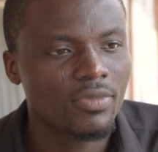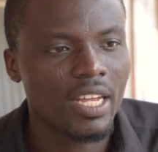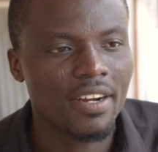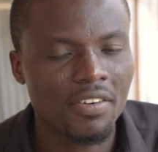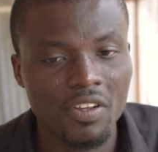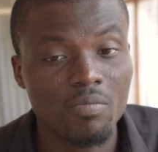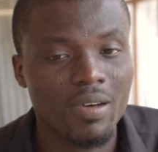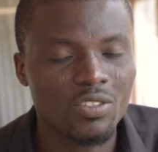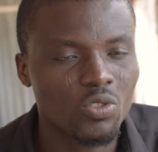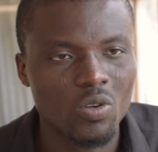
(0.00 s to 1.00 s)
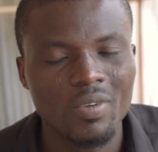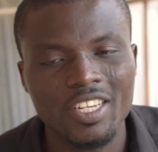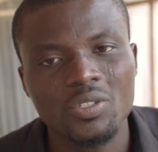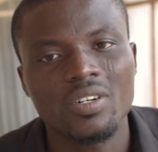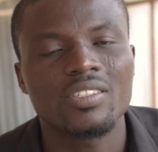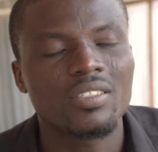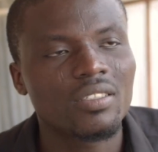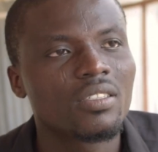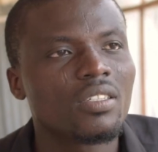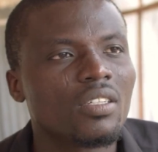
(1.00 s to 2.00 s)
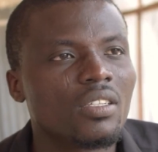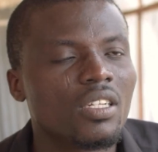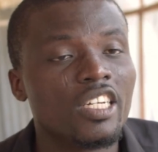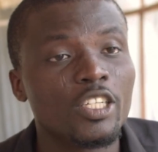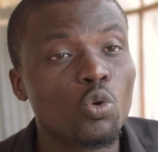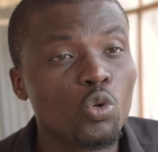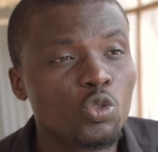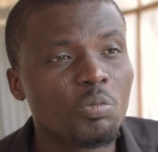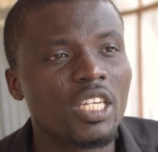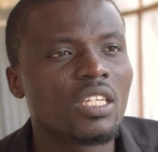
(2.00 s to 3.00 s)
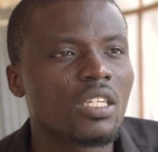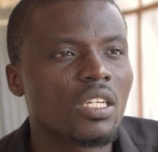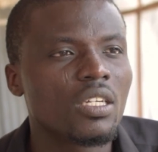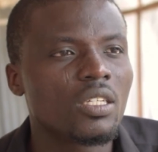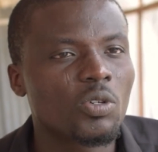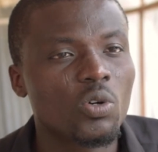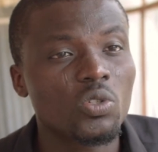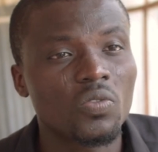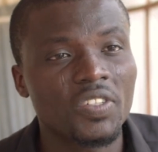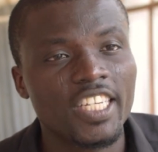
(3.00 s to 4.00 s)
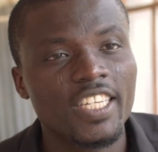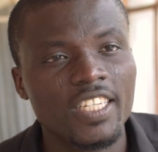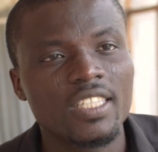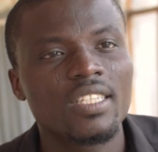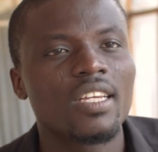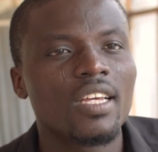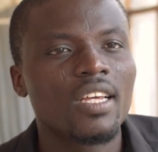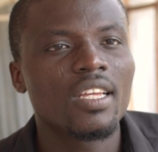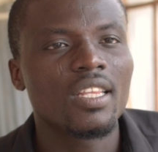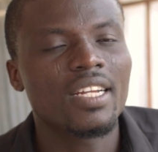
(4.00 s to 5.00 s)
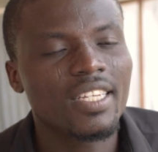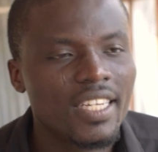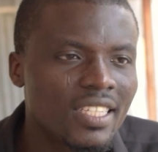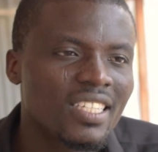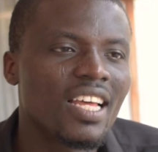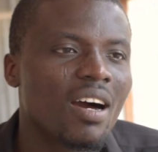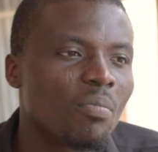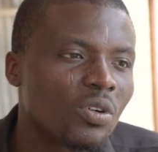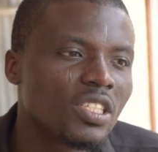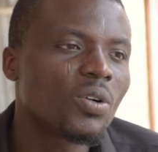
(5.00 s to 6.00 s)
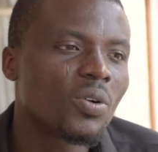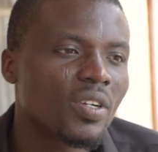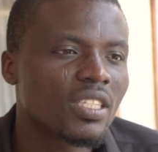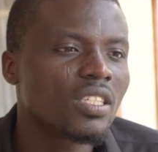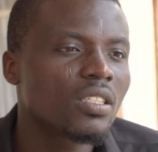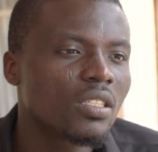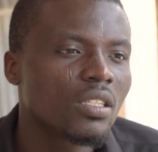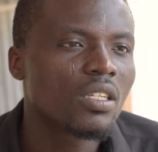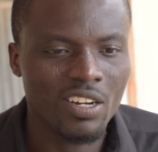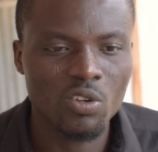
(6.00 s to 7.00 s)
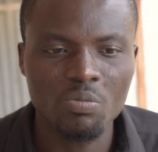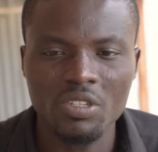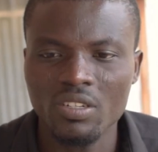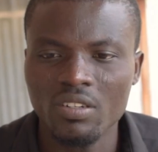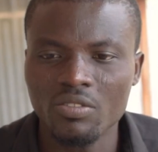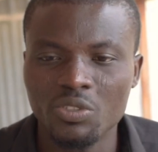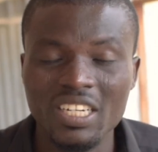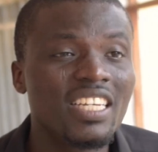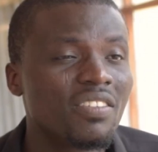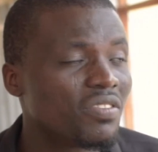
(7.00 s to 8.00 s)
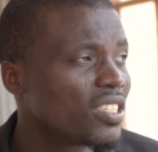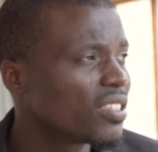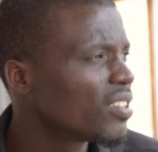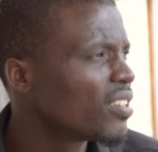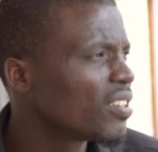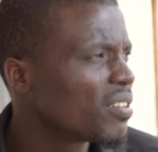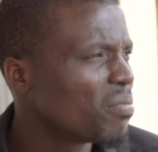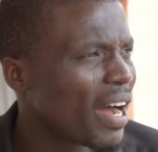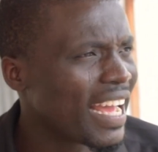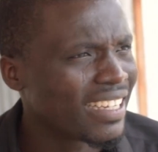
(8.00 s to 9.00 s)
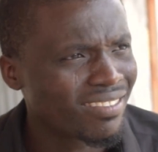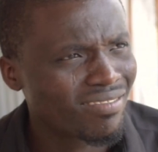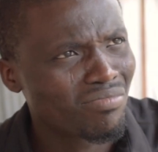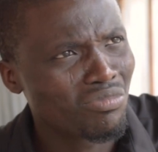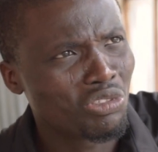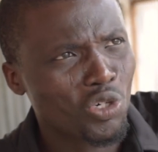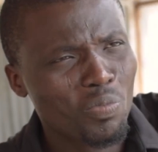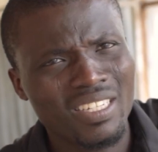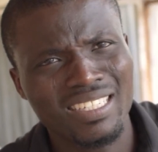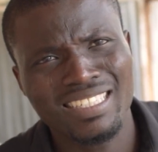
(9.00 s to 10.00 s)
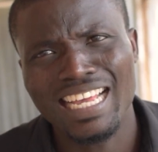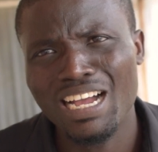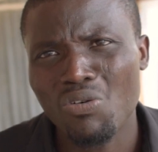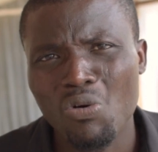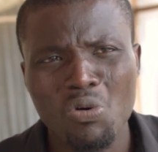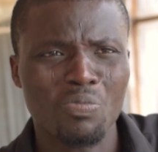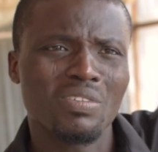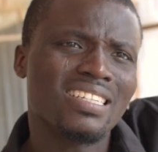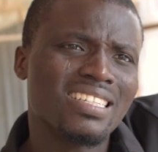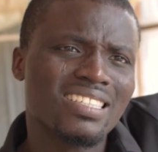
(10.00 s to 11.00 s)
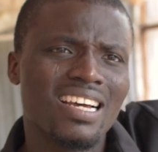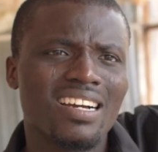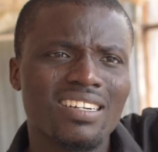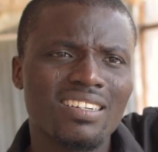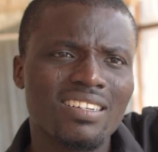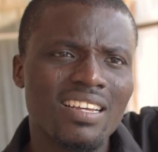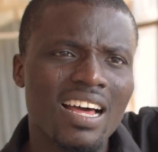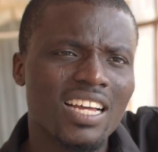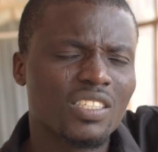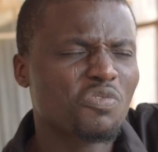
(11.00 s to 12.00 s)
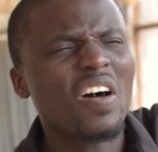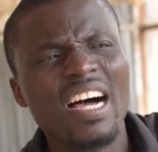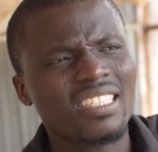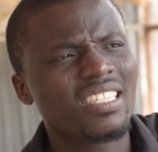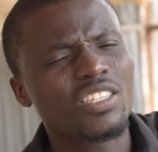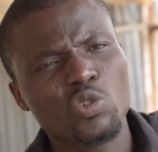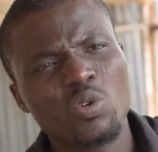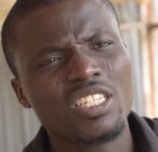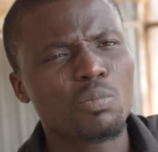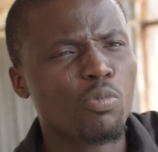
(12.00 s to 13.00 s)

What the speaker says: I referred back to some lecturers, and they told me it's because of the heat. That the heat in their body already cannot be relieved by dropping the sack or opening the sack as far as the sun is